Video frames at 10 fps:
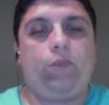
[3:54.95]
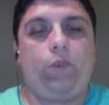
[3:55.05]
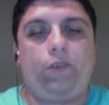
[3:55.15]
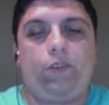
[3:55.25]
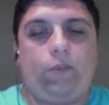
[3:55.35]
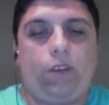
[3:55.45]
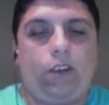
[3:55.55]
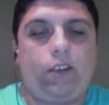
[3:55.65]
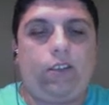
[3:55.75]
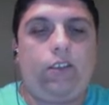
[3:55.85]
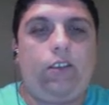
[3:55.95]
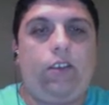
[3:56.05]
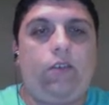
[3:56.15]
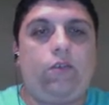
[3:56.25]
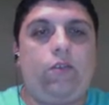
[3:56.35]
have something like city
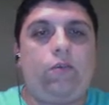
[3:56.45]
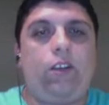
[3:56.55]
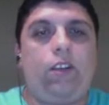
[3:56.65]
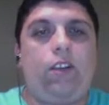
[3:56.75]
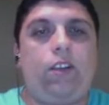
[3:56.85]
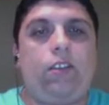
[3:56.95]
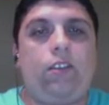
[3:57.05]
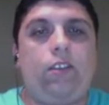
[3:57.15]
or something like that,